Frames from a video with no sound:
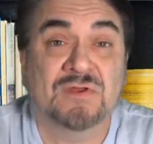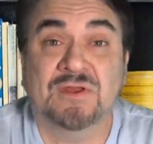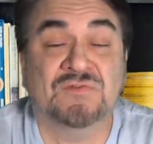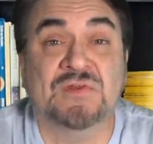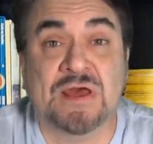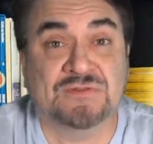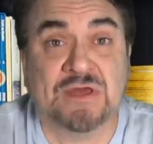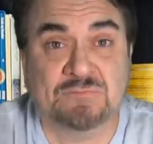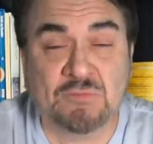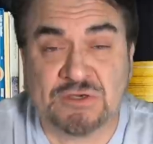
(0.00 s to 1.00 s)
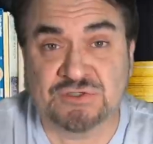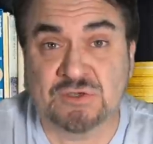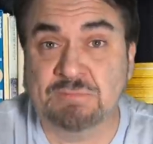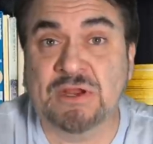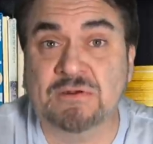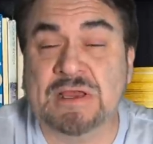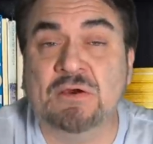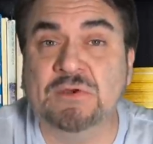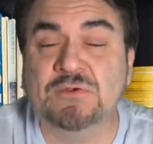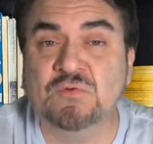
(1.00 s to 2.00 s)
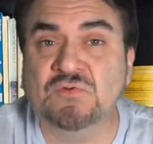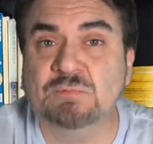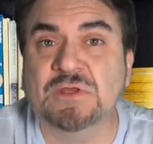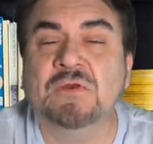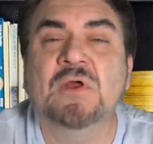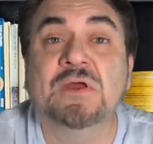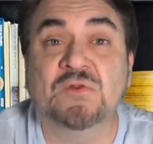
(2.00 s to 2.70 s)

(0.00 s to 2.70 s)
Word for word: it's not that much compared to how it used to be.